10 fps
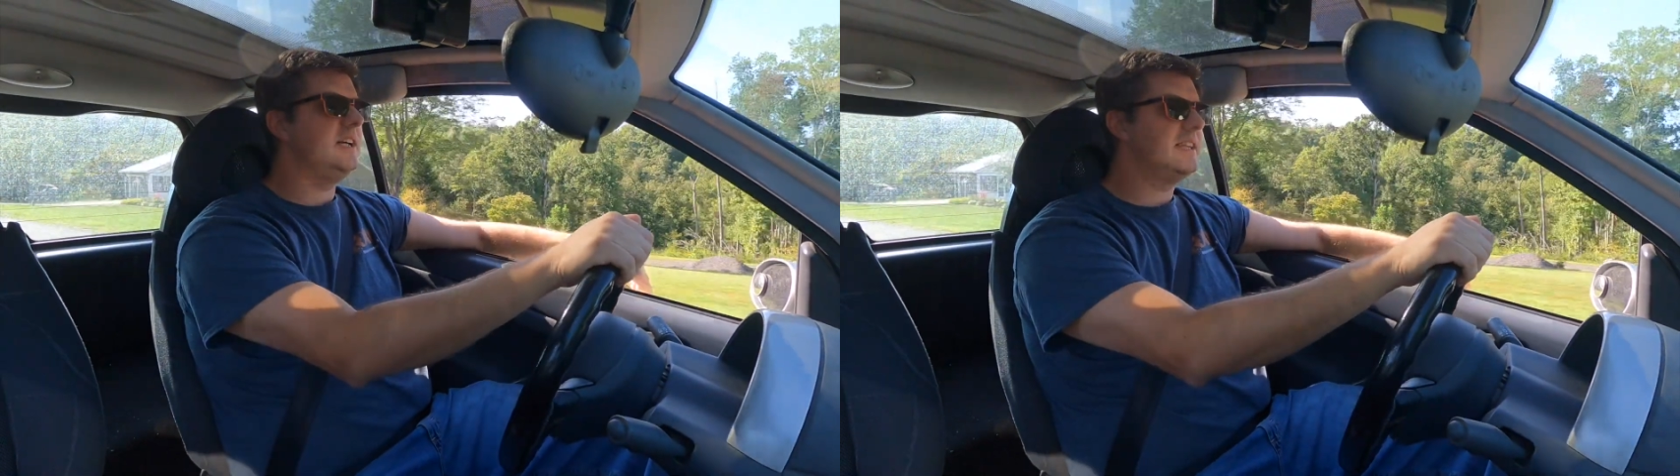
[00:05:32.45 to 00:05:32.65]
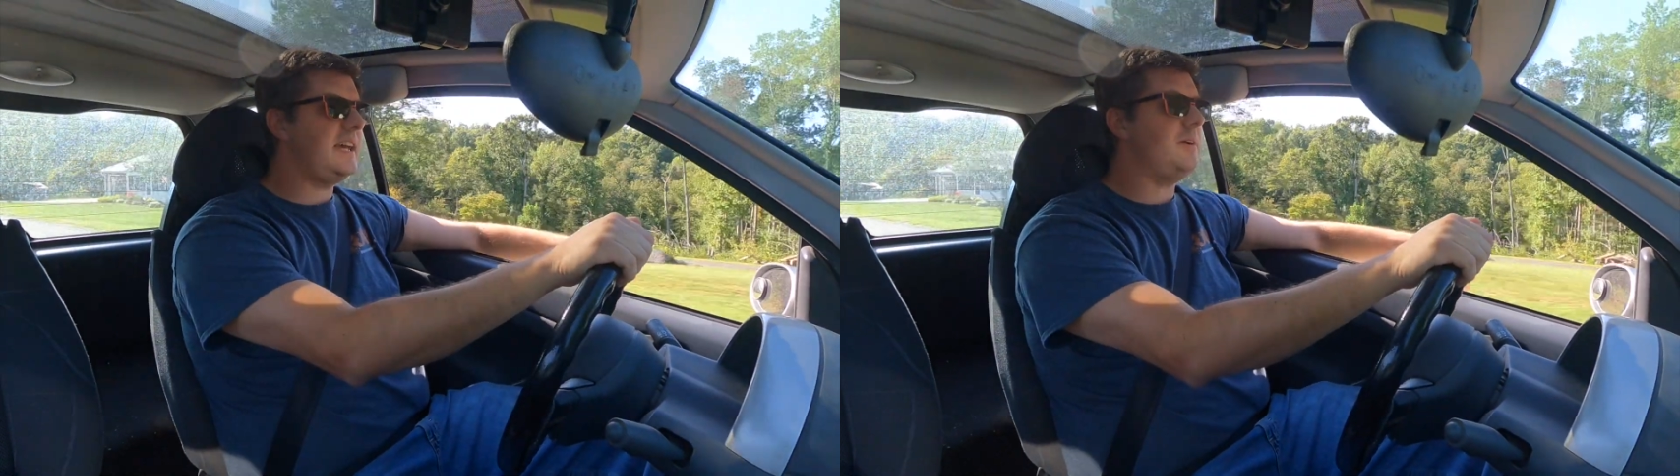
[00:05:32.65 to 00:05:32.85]

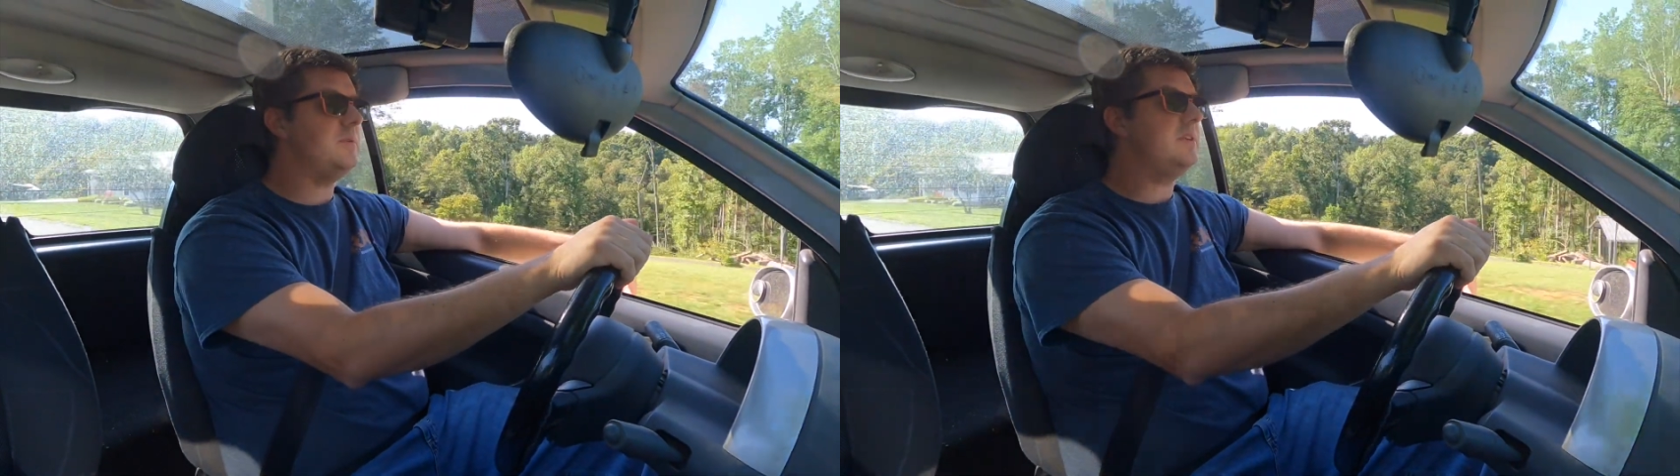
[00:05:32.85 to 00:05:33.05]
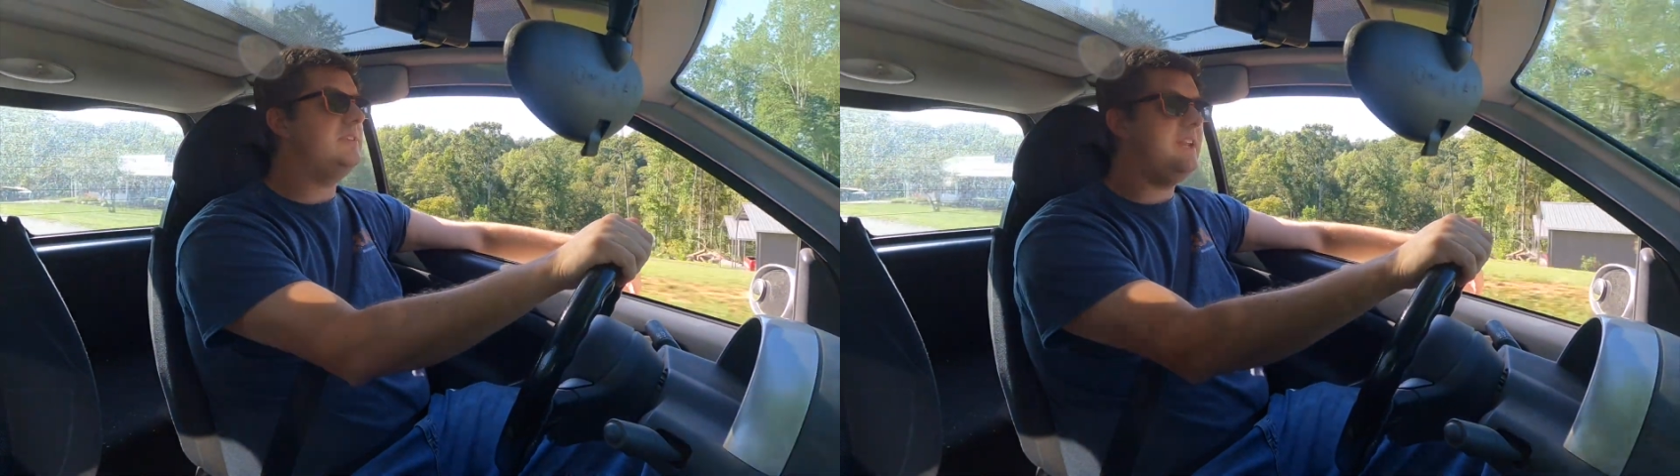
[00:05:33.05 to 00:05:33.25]
that
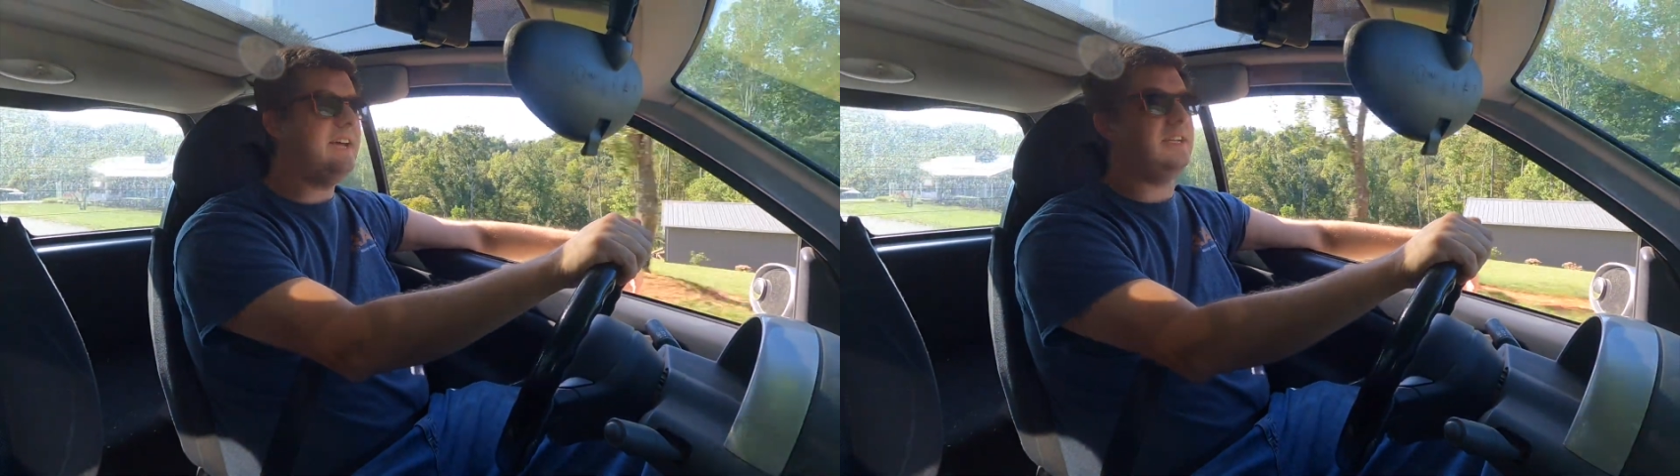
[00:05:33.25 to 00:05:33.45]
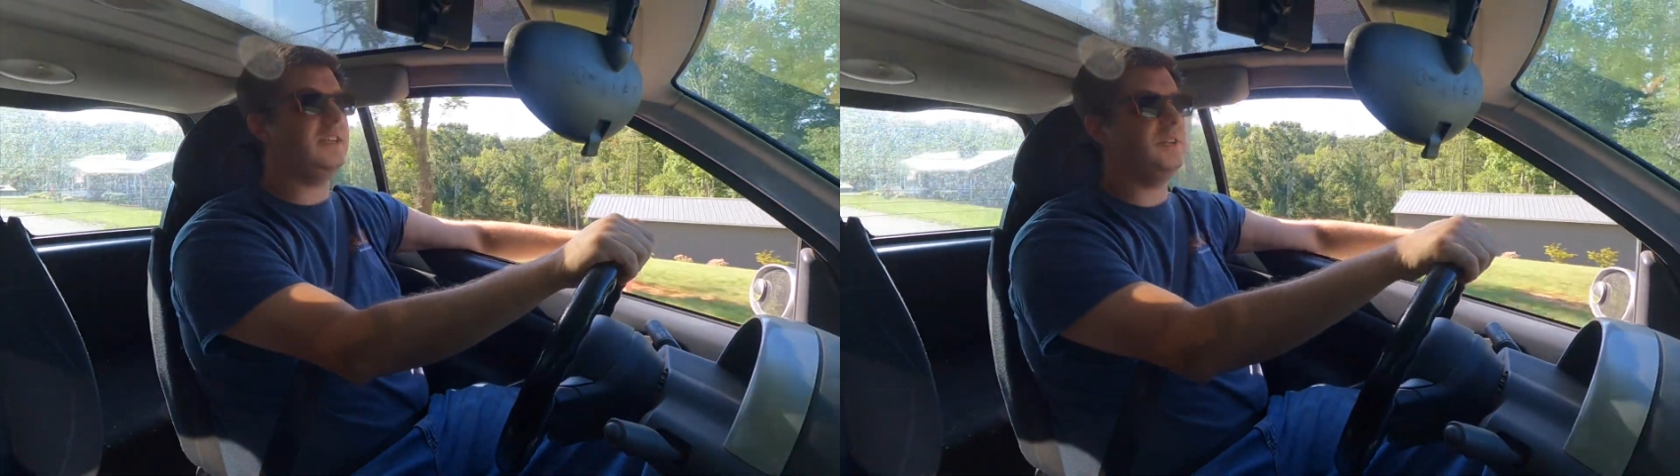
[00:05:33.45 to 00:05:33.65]
will
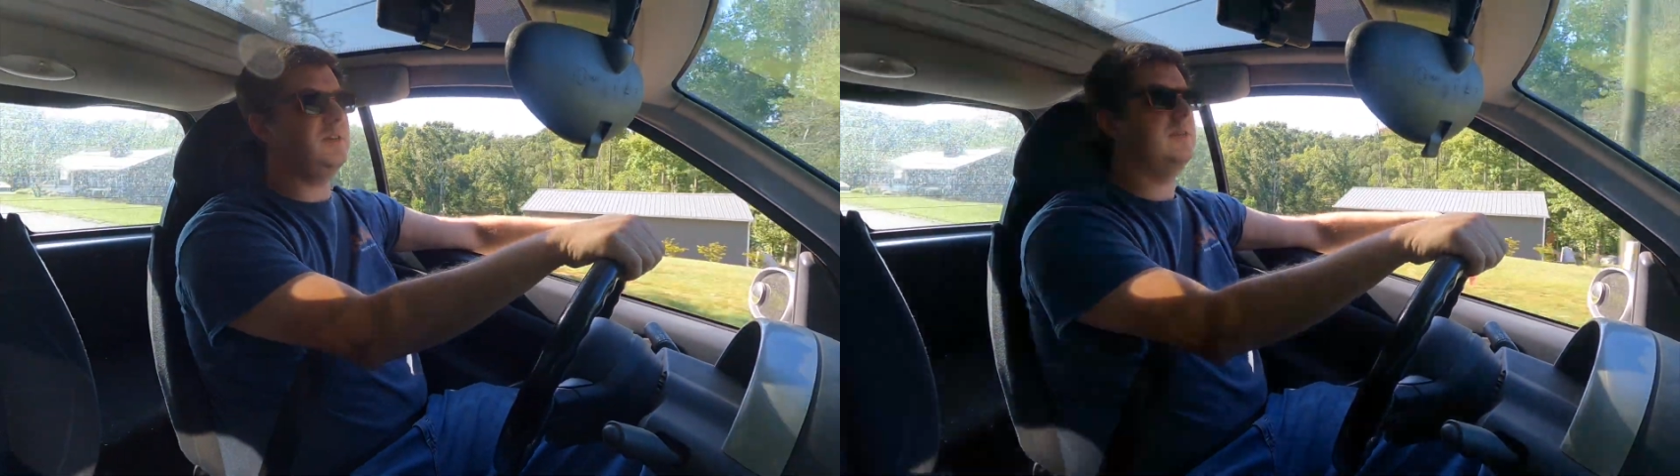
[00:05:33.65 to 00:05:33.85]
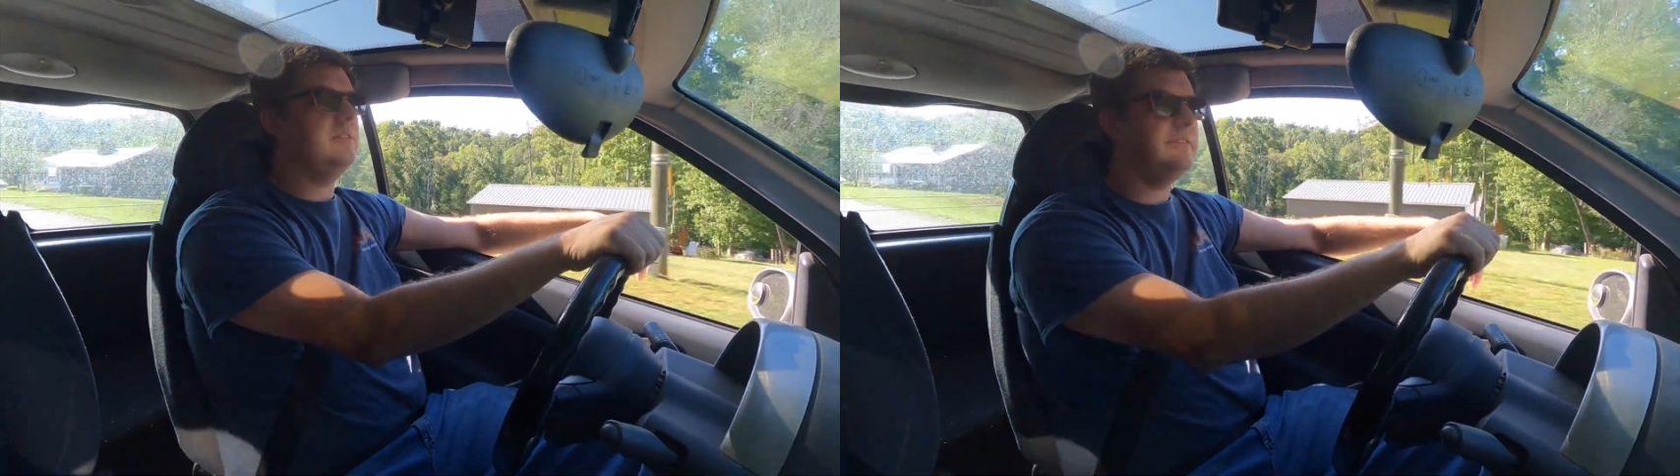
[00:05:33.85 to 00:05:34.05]
net you